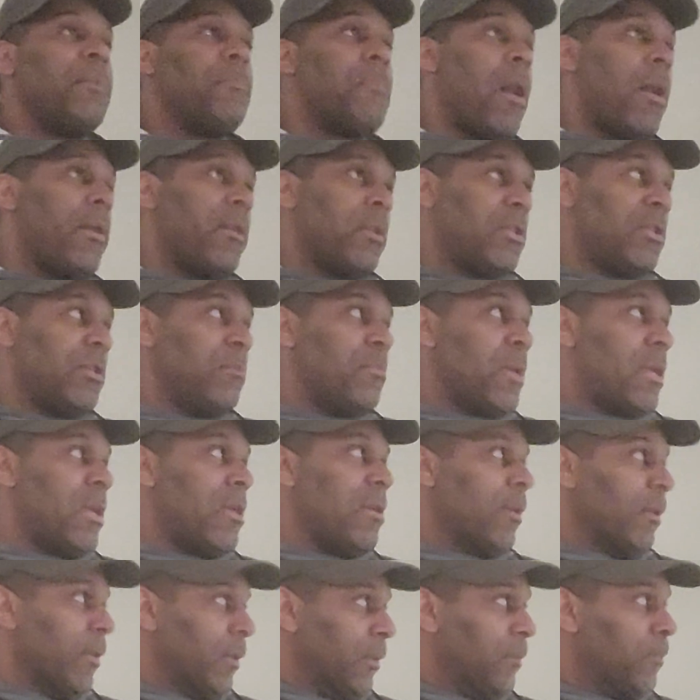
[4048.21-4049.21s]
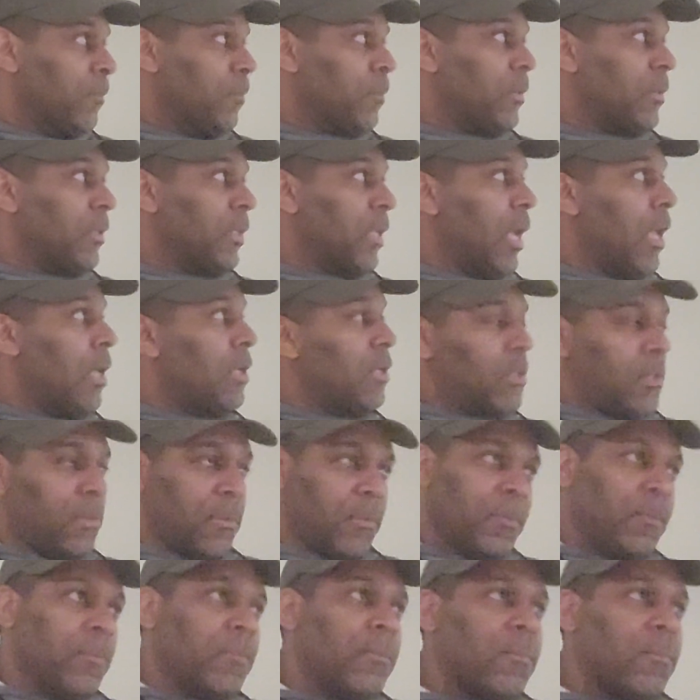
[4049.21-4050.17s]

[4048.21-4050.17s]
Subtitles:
about it to me is